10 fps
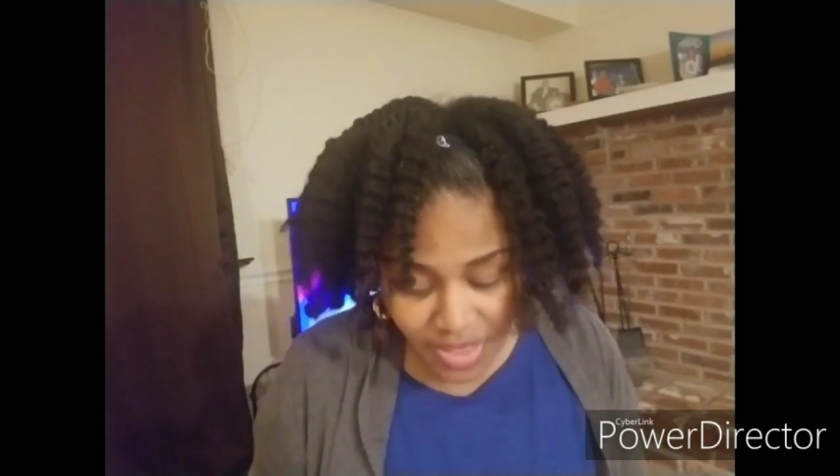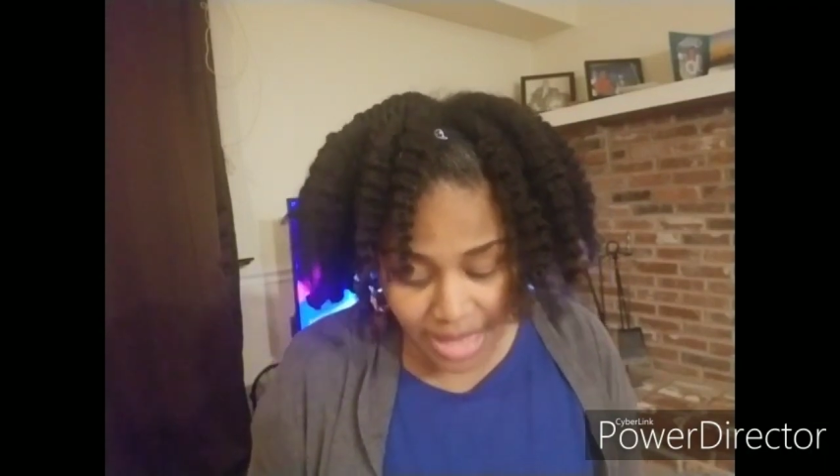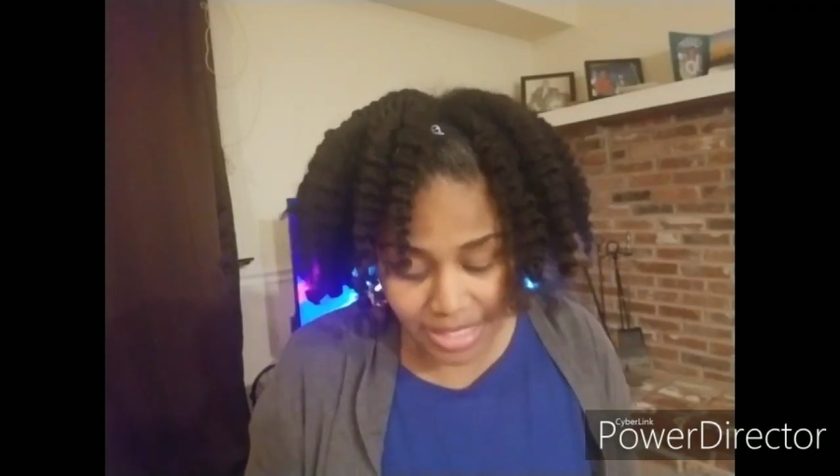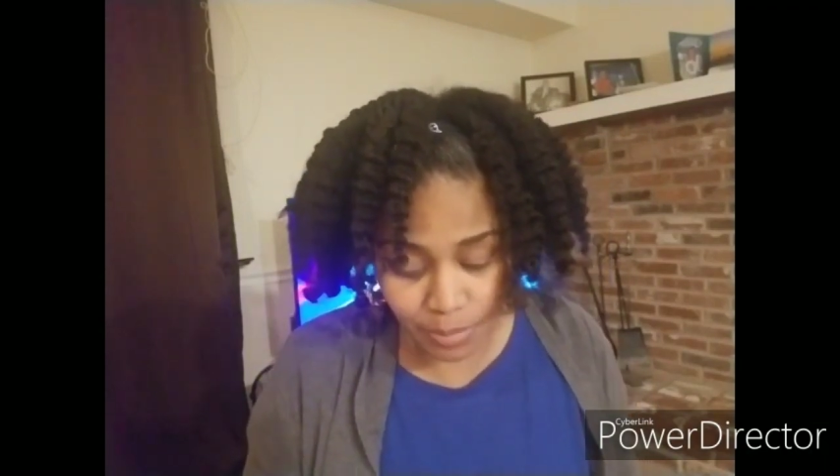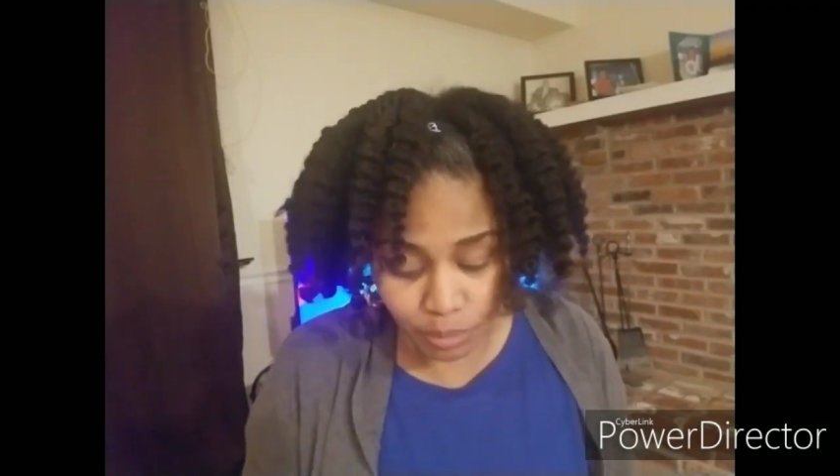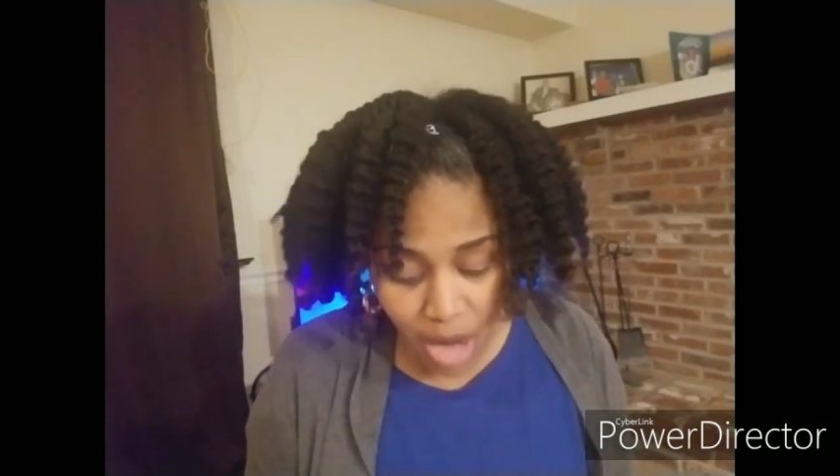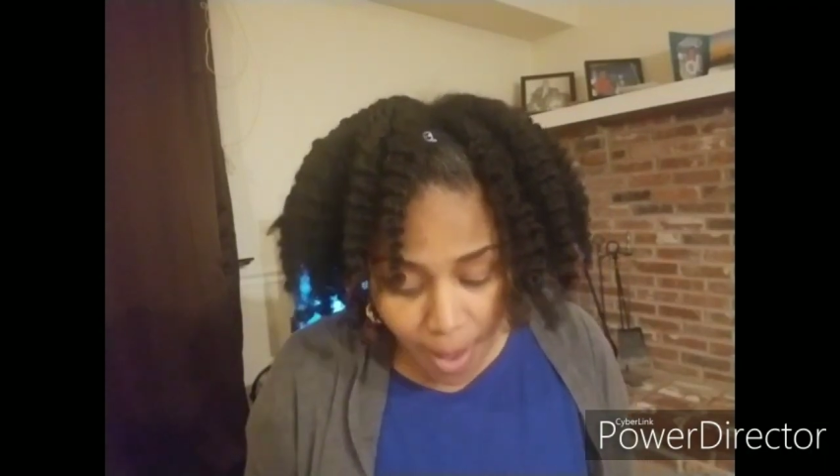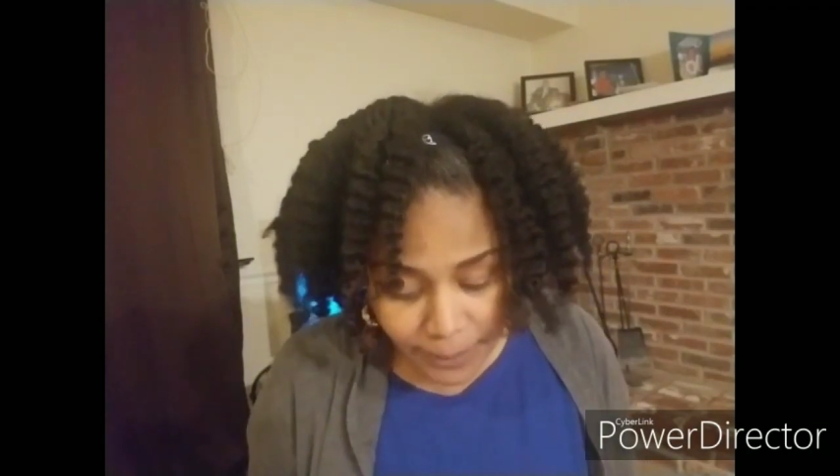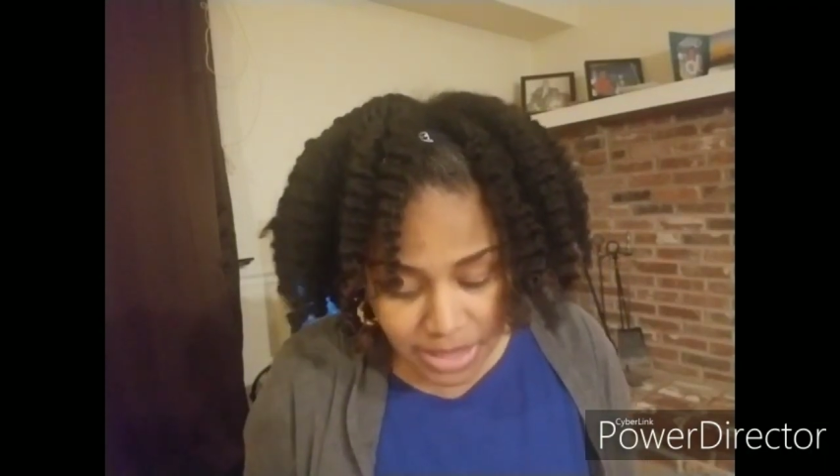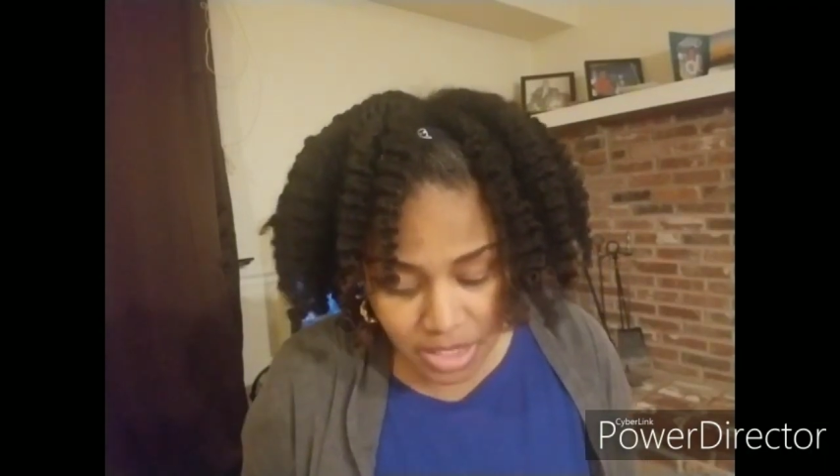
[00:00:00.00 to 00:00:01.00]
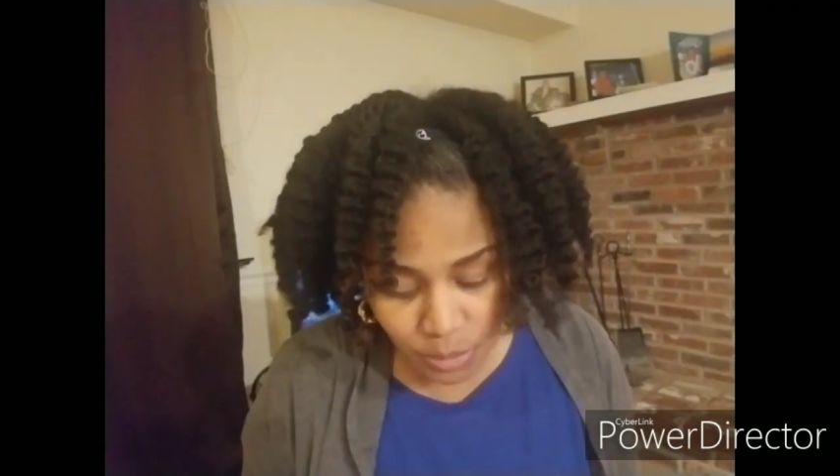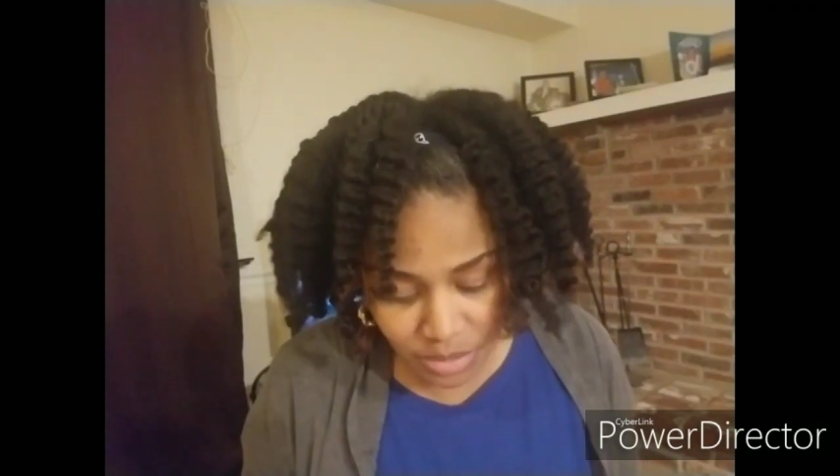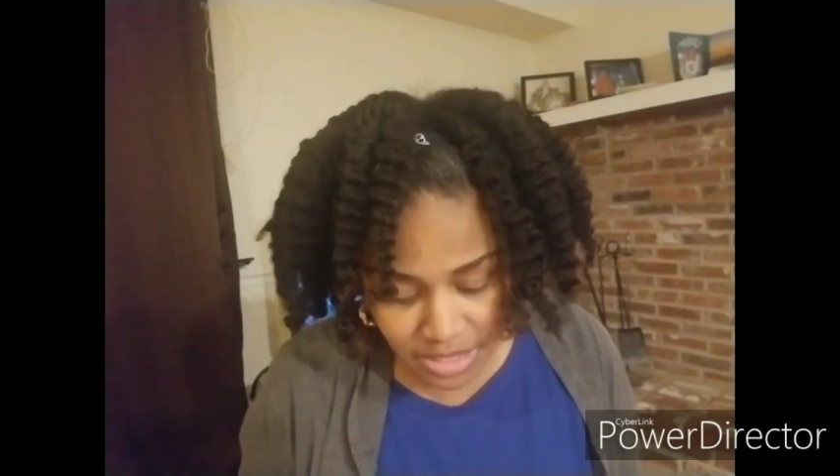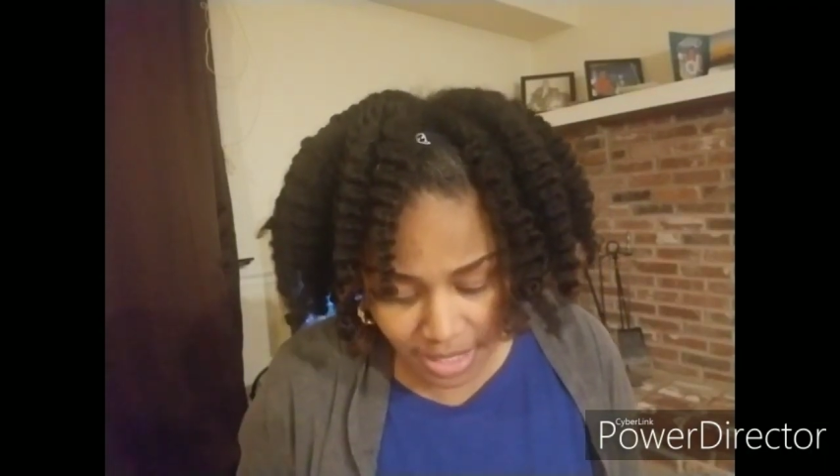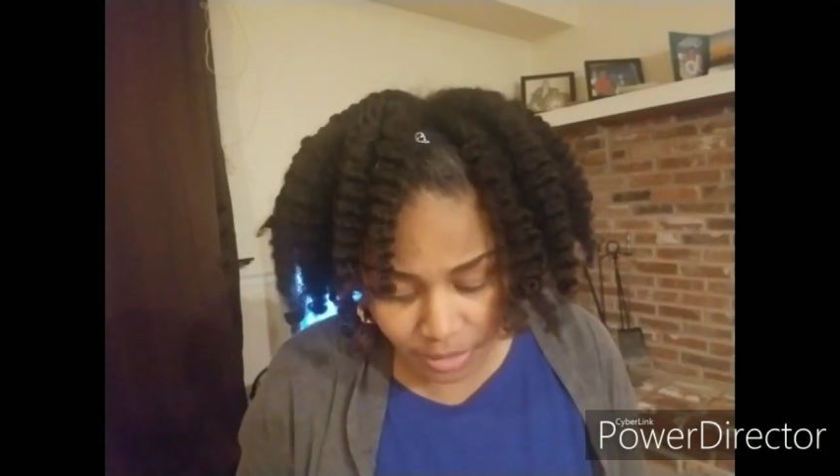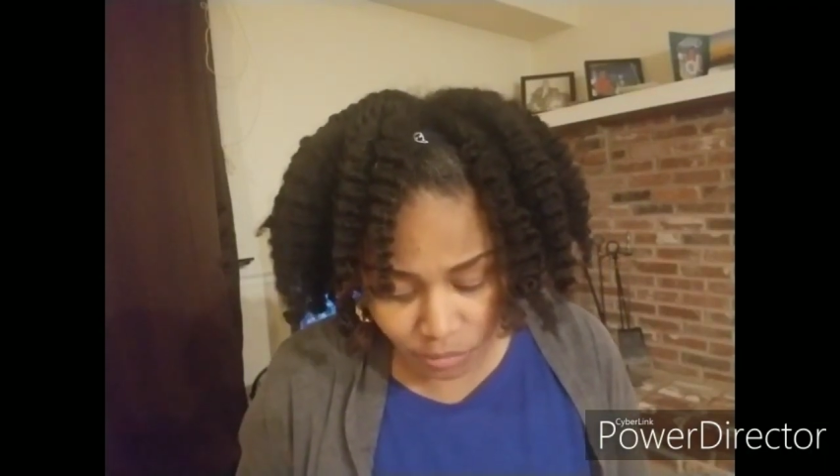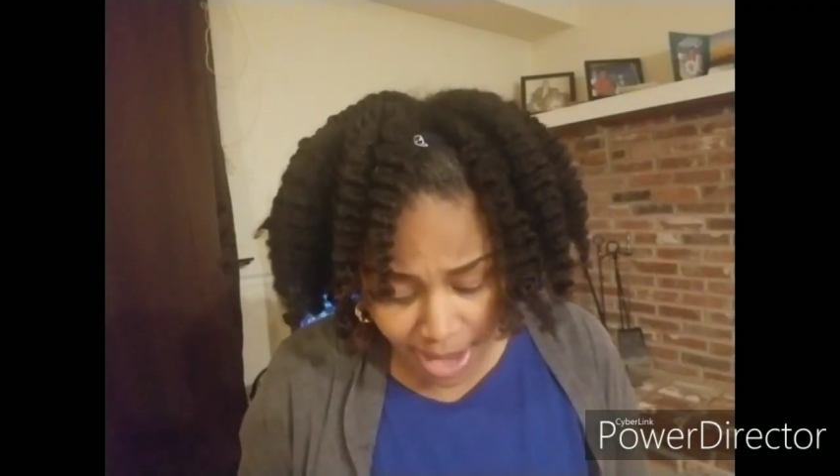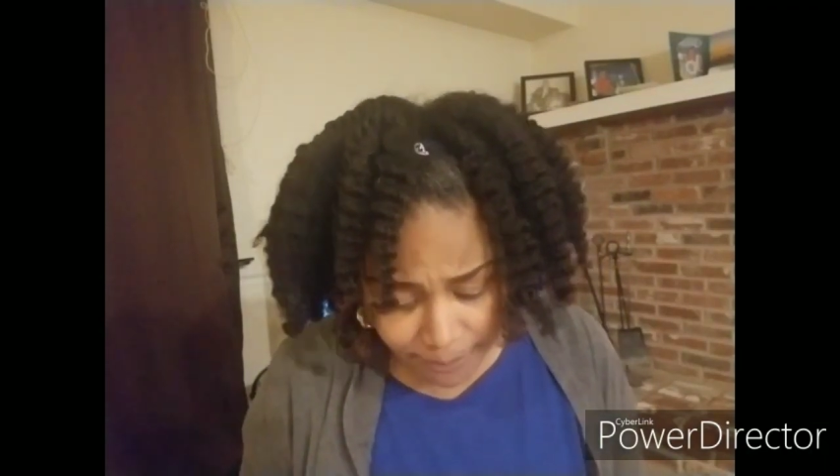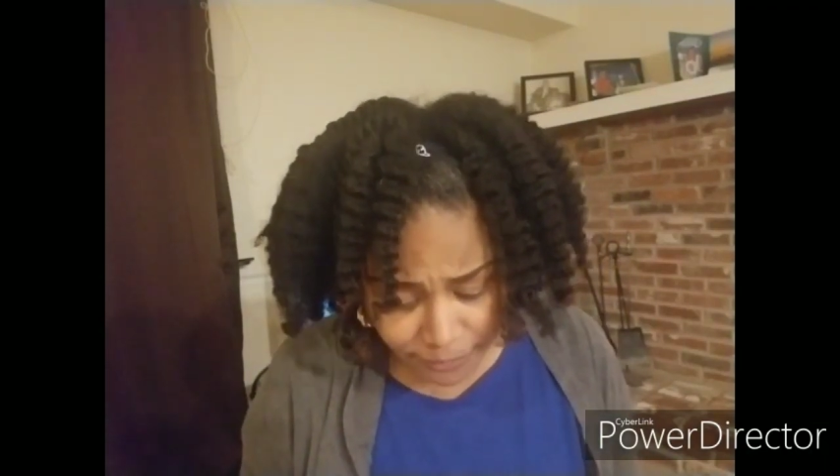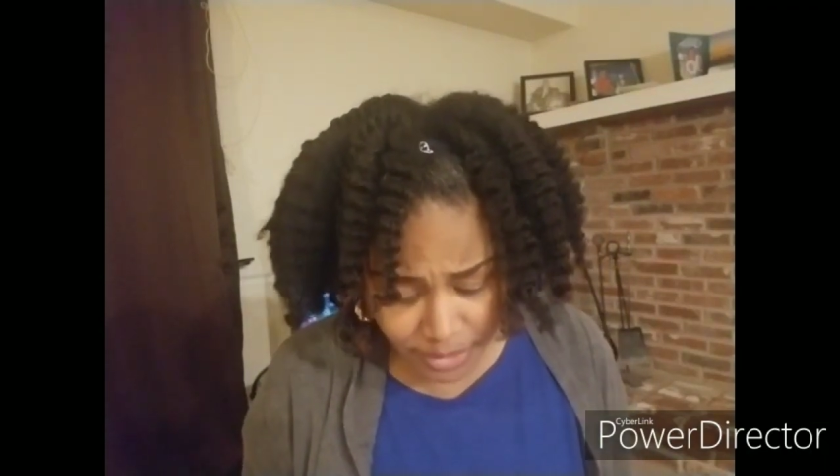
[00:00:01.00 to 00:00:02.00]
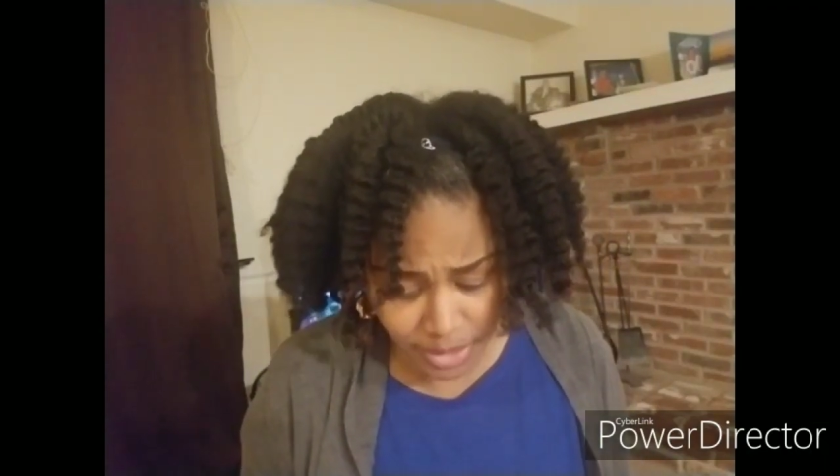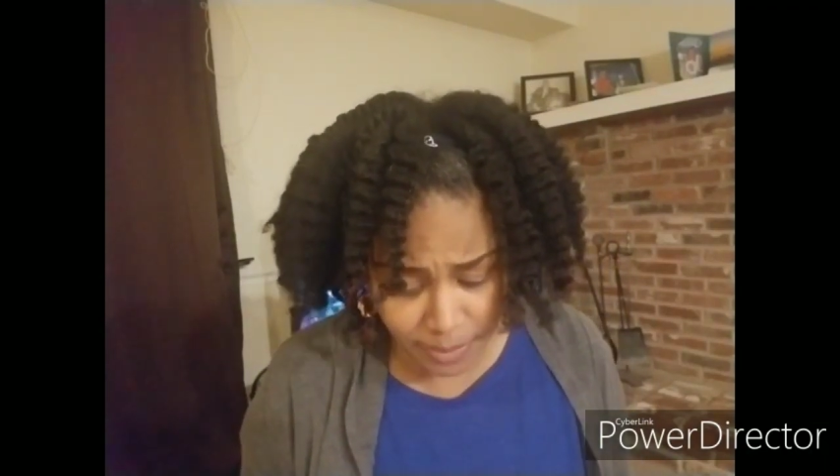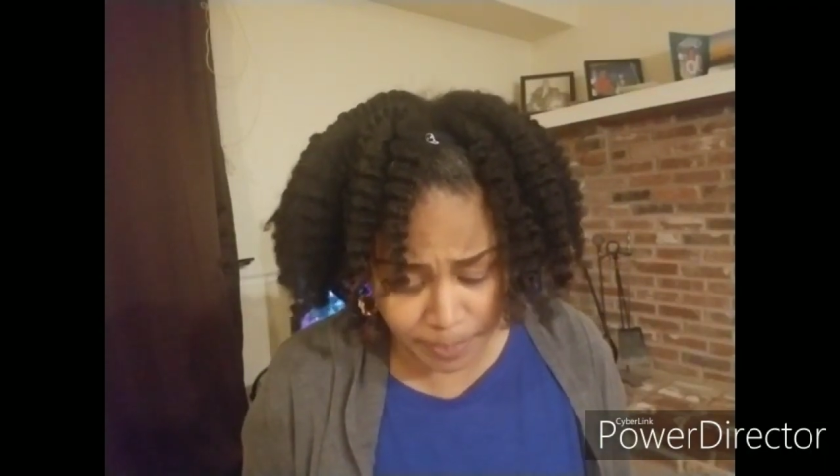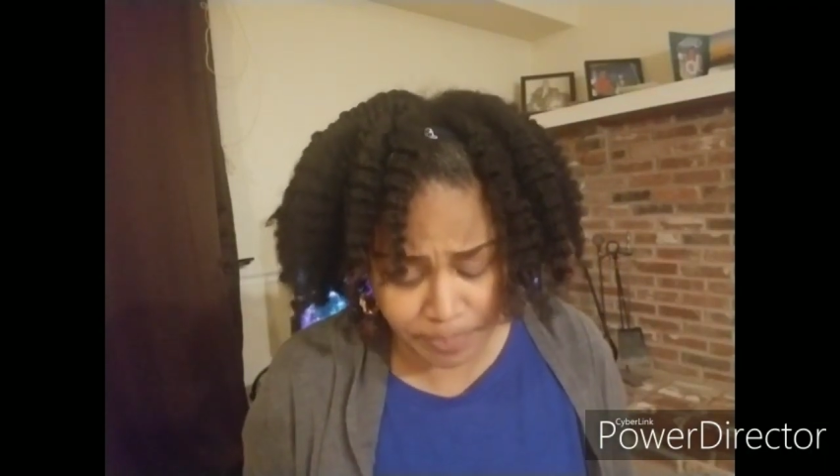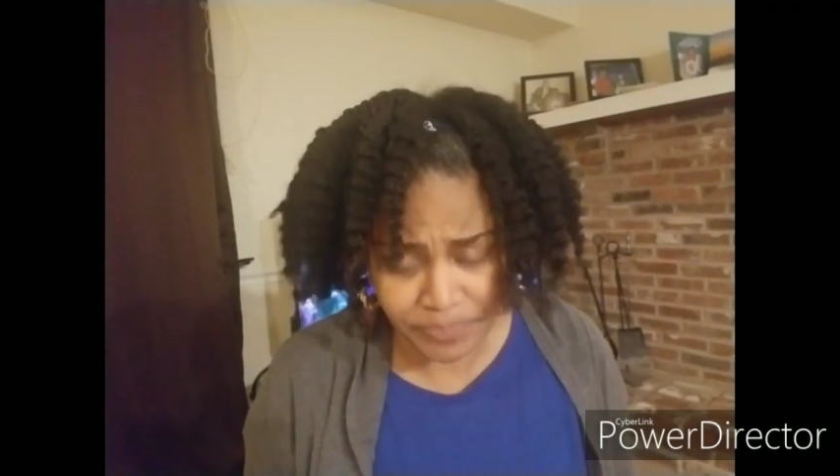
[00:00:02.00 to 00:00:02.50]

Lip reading: that he promised he would take the rap for him.